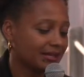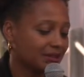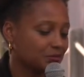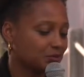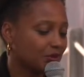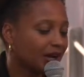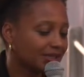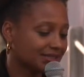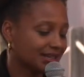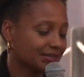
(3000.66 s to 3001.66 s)
that the
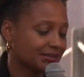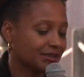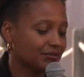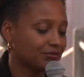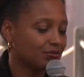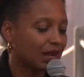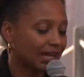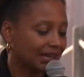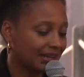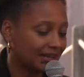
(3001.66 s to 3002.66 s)
process of
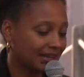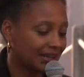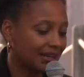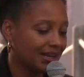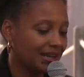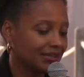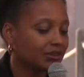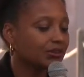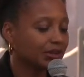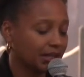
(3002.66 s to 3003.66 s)
writing
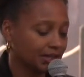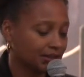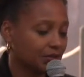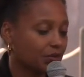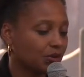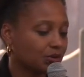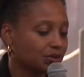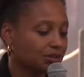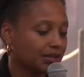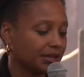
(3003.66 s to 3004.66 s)
and looking at the
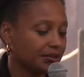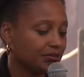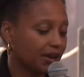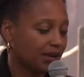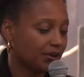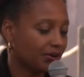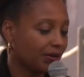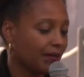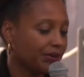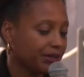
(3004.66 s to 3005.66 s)
world like a writer